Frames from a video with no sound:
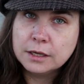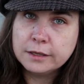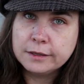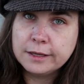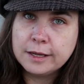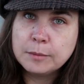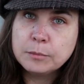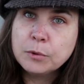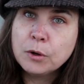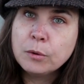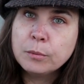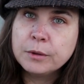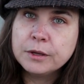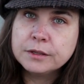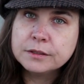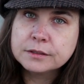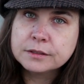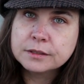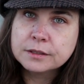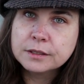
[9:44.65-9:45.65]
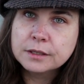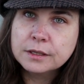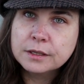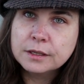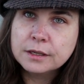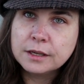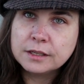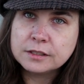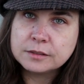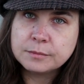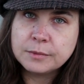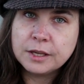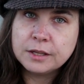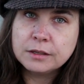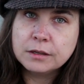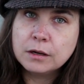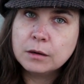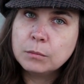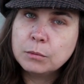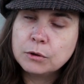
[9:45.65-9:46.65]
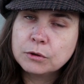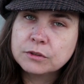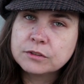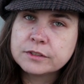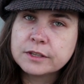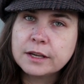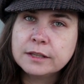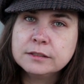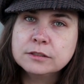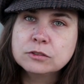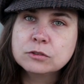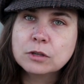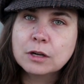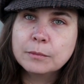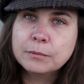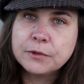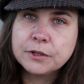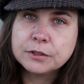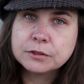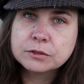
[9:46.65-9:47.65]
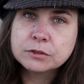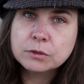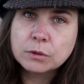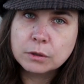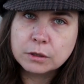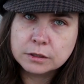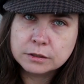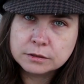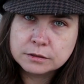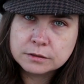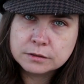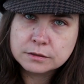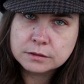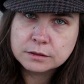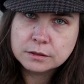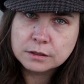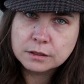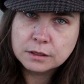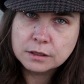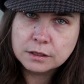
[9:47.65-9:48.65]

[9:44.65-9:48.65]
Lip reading: In that moment, as men on both sides dropped their swords,